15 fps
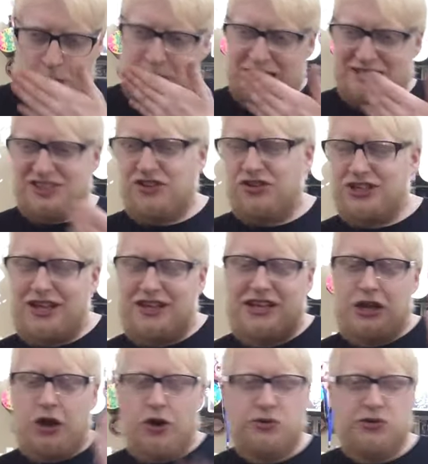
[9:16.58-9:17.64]
Yeah, it's all about
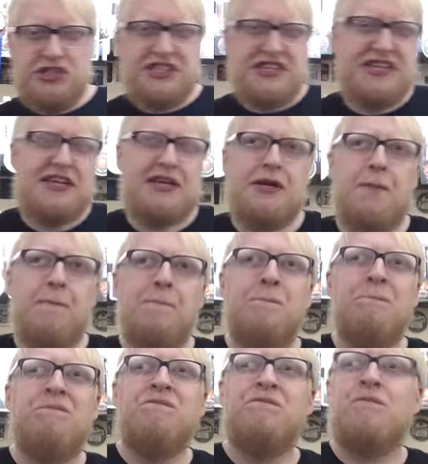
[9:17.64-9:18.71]
like oaty,
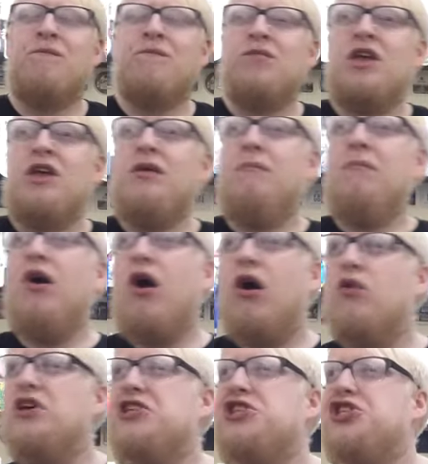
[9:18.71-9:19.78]

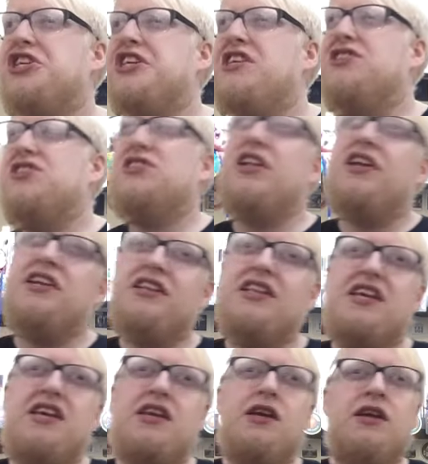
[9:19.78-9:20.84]
porridgey,
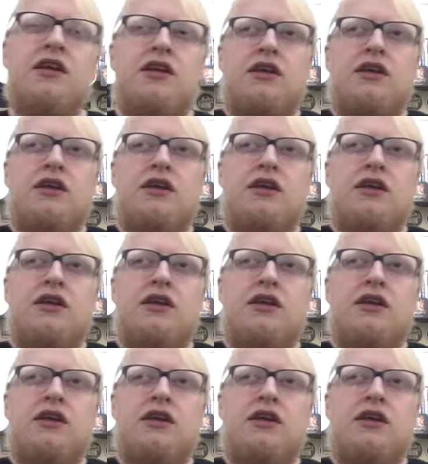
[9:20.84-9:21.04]
slightly